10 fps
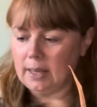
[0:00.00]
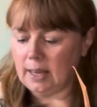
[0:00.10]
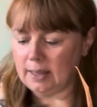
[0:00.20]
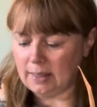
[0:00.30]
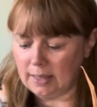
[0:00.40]

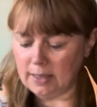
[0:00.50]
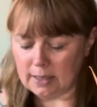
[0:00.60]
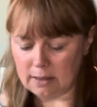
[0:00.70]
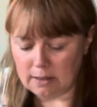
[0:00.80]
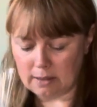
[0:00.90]
I think,
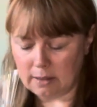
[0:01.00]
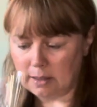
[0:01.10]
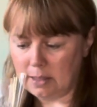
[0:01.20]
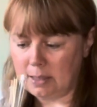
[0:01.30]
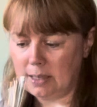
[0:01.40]

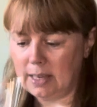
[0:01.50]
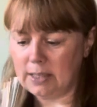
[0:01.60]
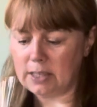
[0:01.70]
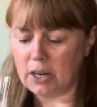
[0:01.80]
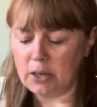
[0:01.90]
in
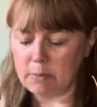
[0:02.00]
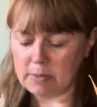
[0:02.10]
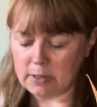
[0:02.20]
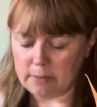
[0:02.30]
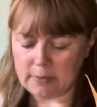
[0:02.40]

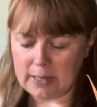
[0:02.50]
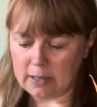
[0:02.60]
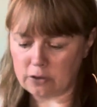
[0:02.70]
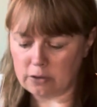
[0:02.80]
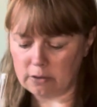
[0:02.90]
terms of the
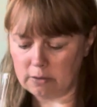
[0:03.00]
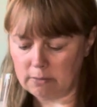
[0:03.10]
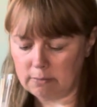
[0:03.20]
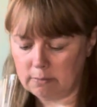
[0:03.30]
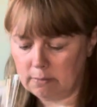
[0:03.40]
actual
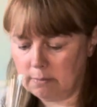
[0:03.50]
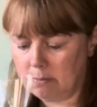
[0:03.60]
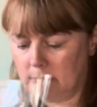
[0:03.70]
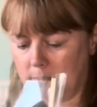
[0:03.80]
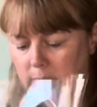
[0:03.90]

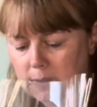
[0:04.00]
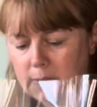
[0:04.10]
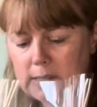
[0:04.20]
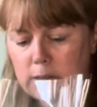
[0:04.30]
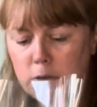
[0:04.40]

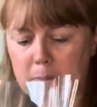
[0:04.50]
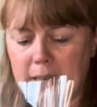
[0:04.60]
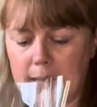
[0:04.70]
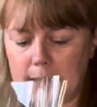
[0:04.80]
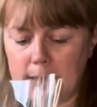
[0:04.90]
physical
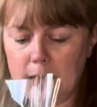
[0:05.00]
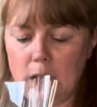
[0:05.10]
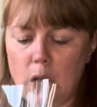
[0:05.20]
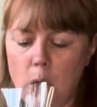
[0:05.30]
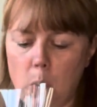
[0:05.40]
plant.
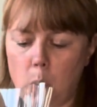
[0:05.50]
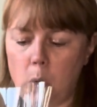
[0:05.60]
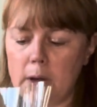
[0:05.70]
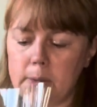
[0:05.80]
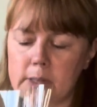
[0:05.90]

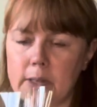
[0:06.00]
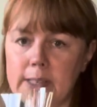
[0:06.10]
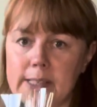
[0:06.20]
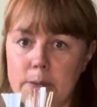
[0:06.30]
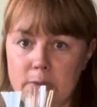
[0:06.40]
What I was going to
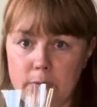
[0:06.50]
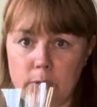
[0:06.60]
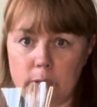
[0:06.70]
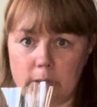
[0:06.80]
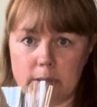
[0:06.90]
say
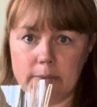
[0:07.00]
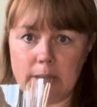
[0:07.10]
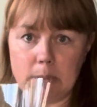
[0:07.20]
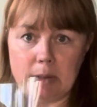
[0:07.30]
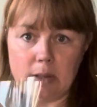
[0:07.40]
before
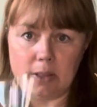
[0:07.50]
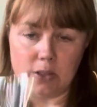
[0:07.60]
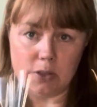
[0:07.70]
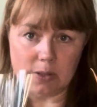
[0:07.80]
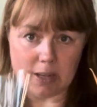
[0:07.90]
about the
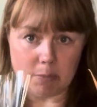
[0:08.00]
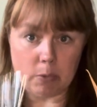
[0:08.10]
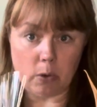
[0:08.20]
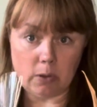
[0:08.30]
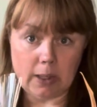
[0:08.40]
2 that I
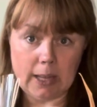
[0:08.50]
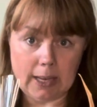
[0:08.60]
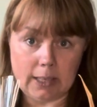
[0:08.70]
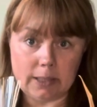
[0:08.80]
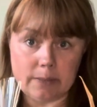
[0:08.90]
bought
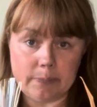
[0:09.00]
online,